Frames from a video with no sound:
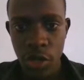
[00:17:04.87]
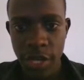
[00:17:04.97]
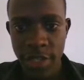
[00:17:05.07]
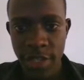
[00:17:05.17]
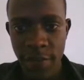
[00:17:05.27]
when
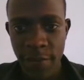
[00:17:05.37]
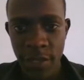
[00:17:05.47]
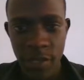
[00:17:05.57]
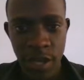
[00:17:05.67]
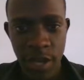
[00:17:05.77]
I save
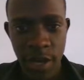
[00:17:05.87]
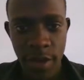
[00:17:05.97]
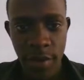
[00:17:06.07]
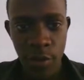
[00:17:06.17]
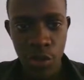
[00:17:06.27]
this I,
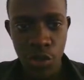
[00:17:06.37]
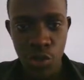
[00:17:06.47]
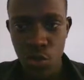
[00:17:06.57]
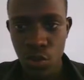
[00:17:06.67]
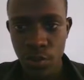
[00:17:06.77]
am going
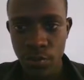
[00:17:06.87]
to